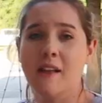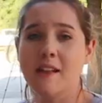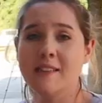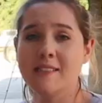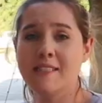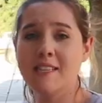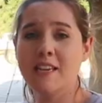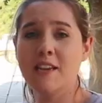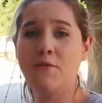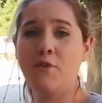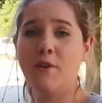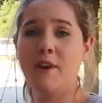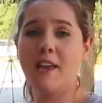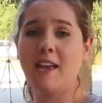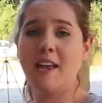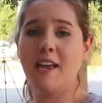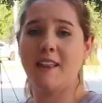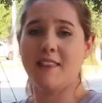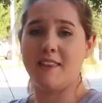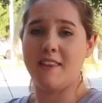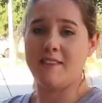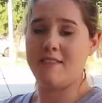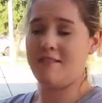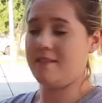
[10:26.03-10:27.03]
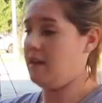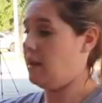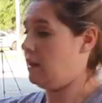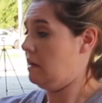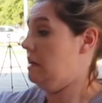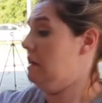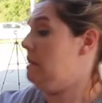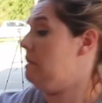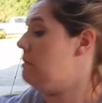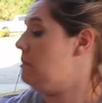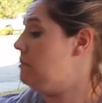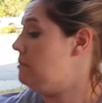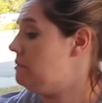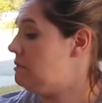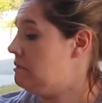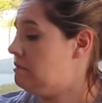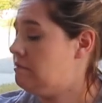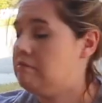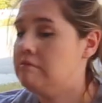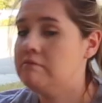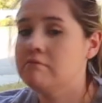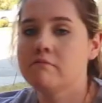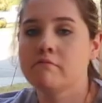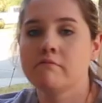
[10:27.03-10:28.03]
Let's see if we can get this
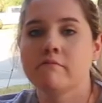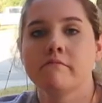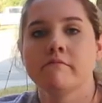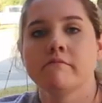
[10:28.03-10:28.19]
done.